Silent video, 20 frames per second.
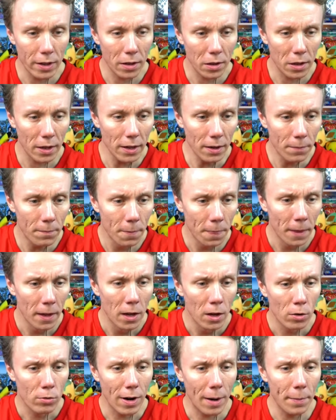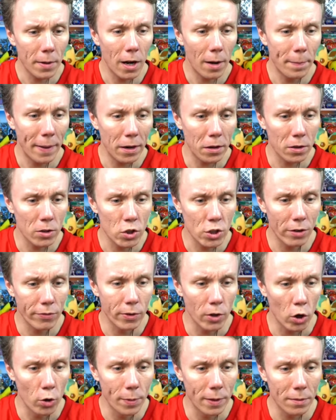that say? Grab card packs off the shelf
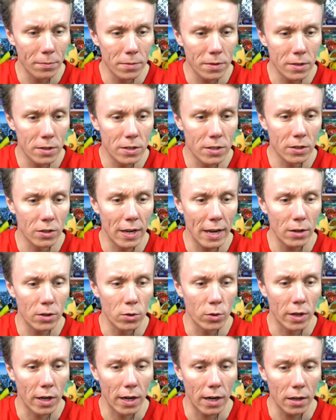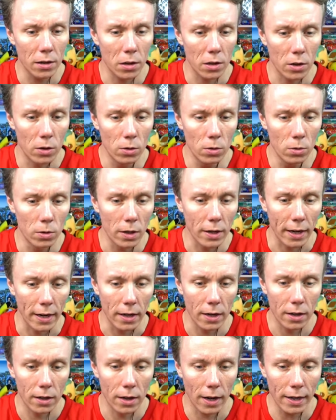and open them to get new cards. Oh,
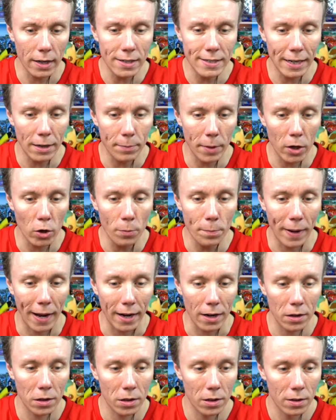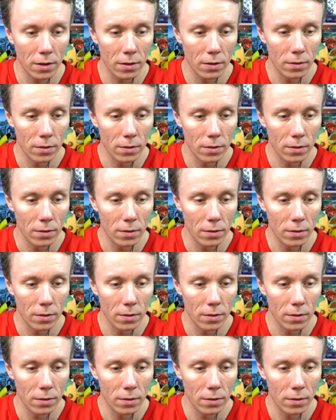okay. I can take my own packs.